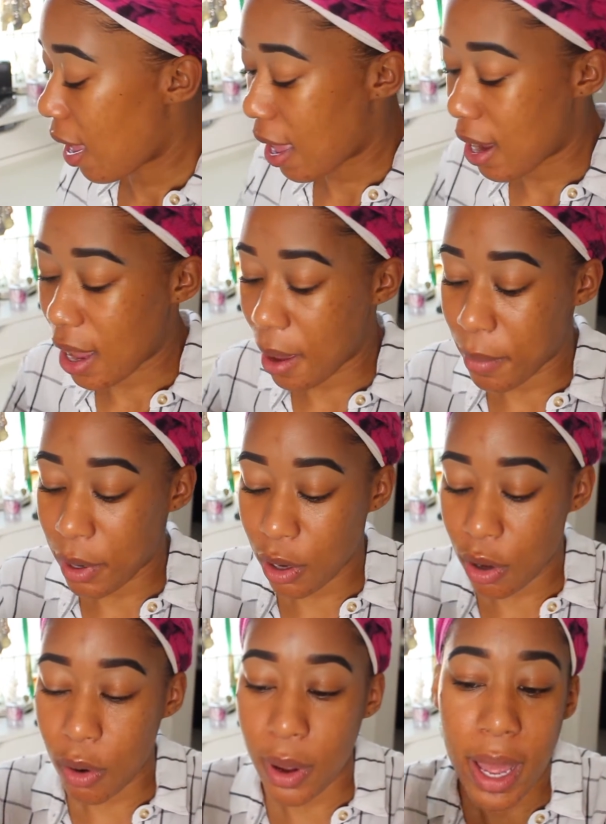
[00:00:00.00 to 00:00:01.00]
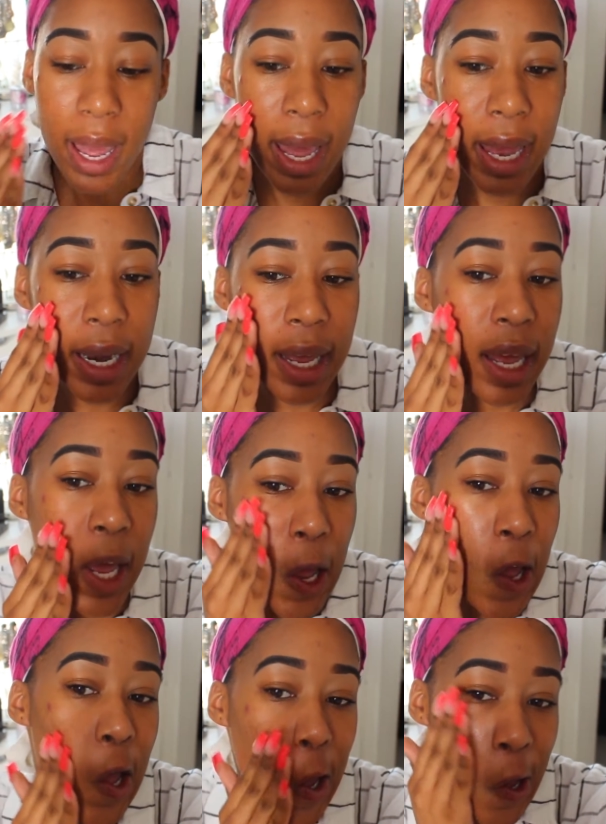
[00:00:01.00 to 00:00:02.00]
And I'm going to go ahead
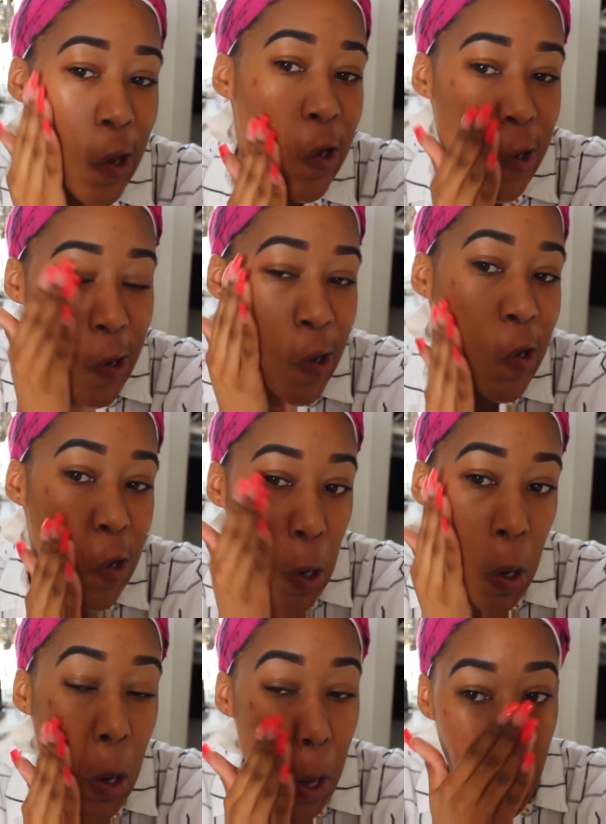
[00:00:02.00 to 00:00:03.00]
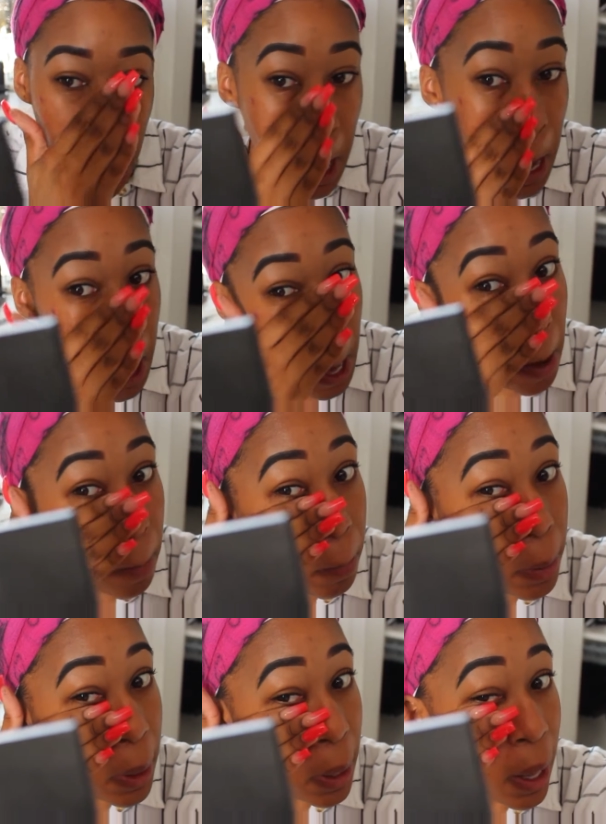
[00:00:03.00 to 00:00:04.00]
and
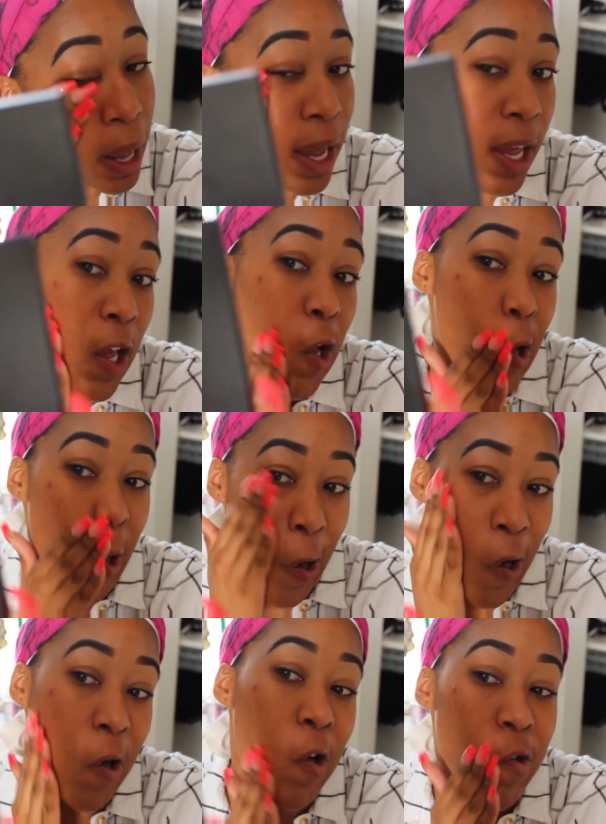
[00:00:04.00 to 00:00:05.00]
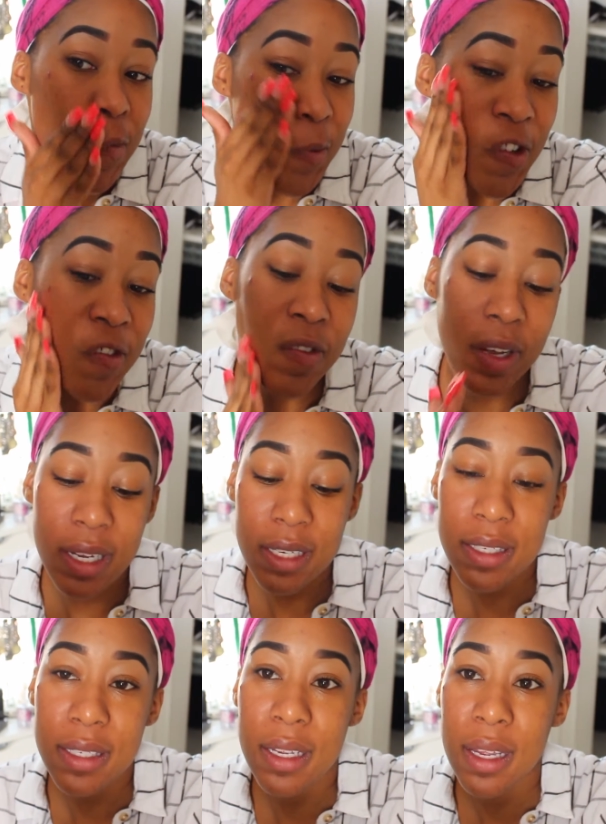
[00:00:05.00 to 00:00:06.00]
apply it all over my
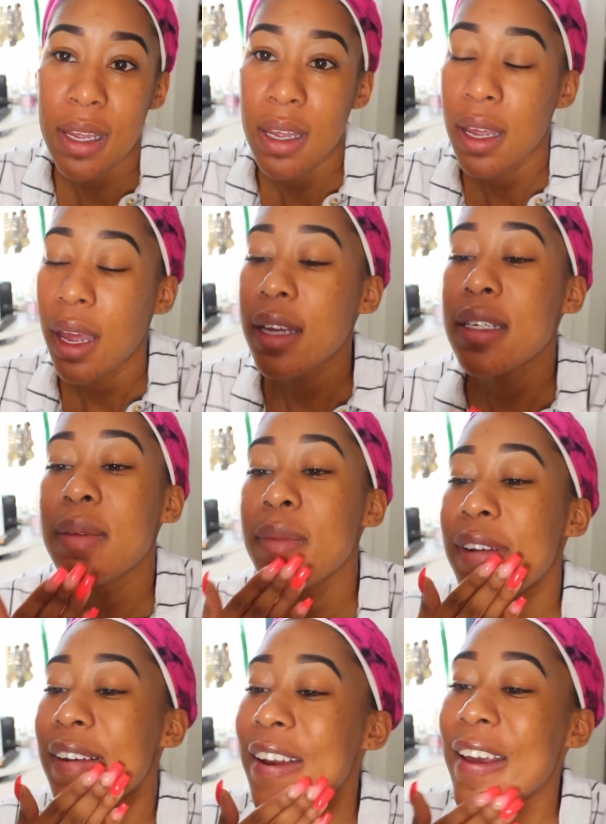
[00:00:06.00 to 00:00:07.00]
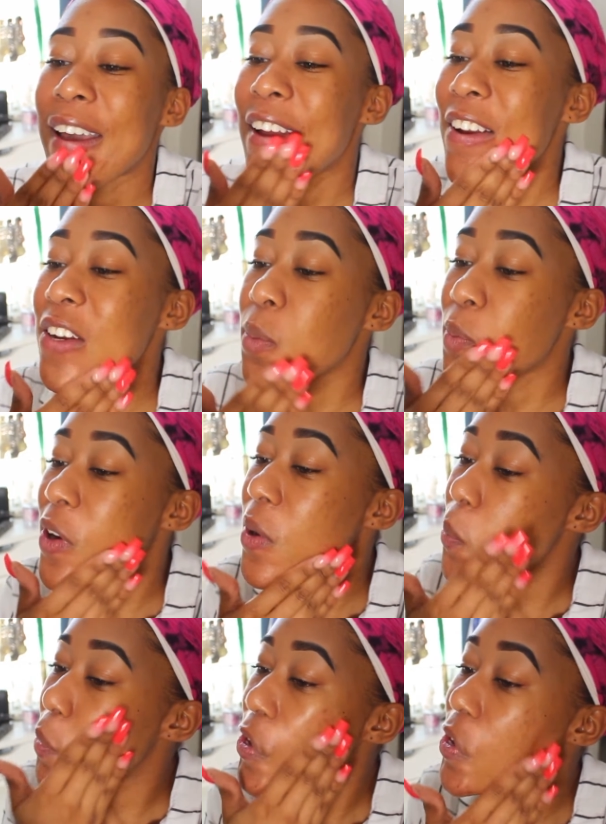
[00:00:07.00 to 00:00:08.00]
face. I think I might need an extra
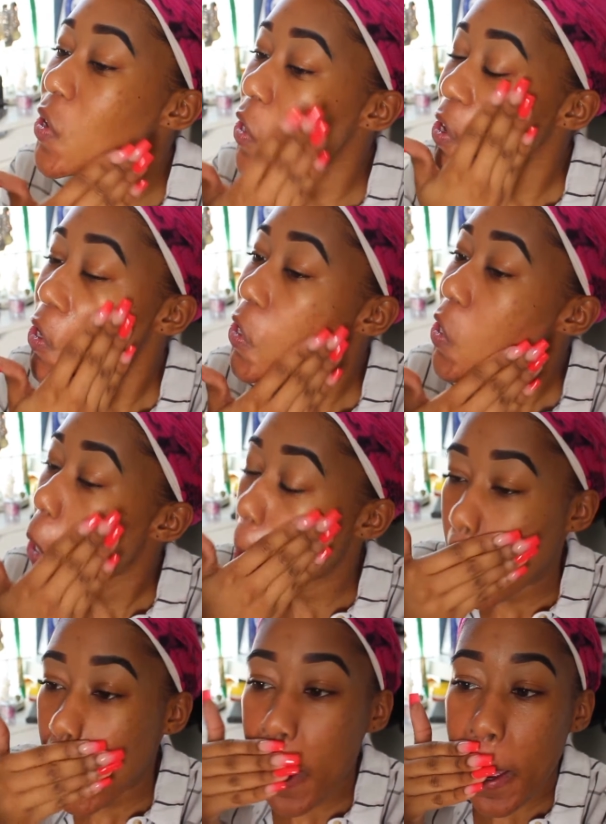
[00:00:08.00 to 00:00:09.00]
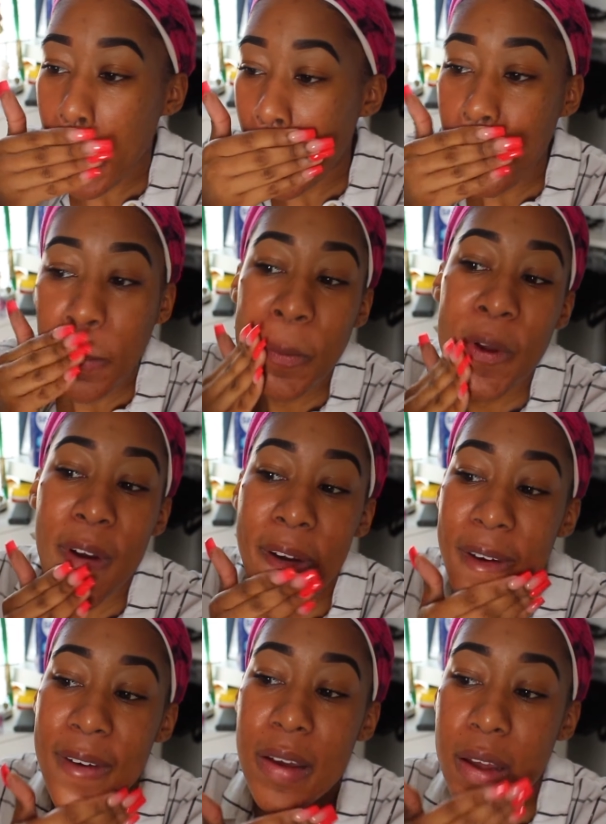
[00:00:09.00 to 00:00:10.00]
pump. Um,
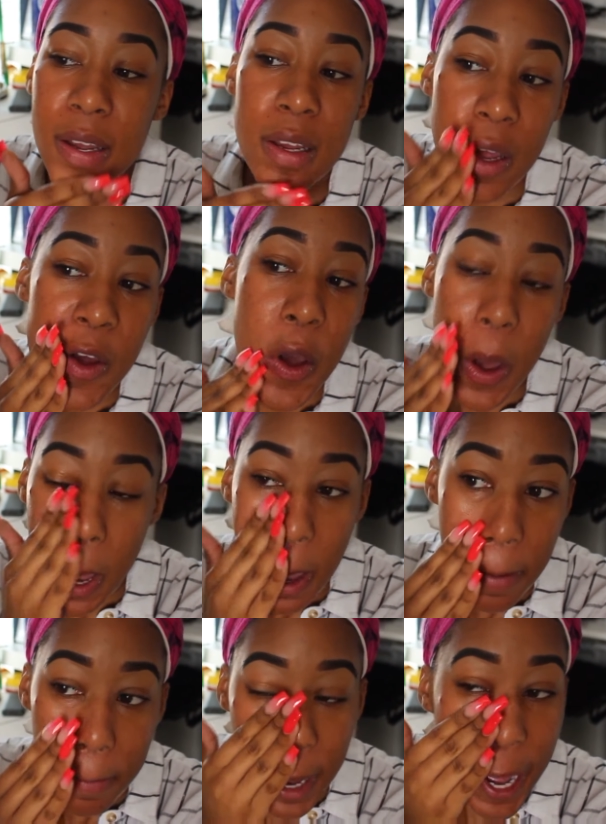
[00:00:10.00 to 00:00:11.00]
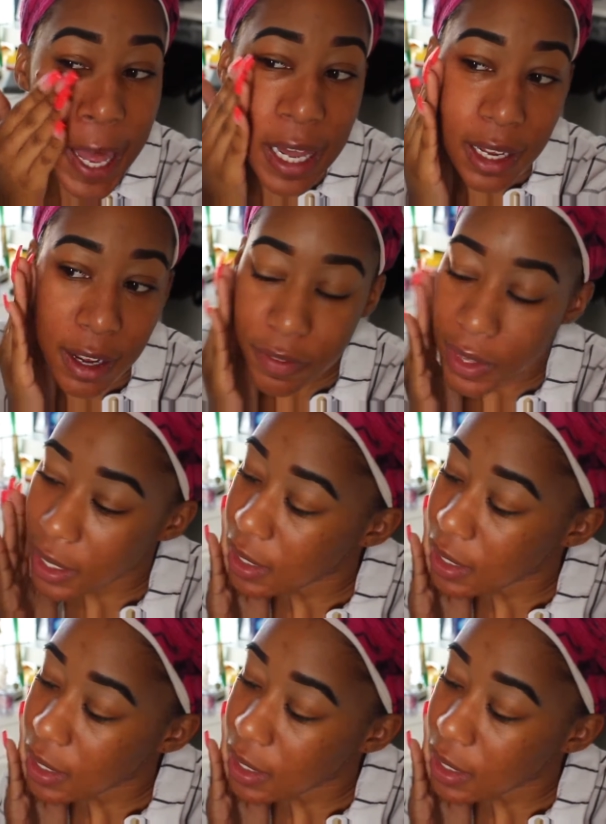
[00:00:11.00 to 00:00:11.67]
but I love the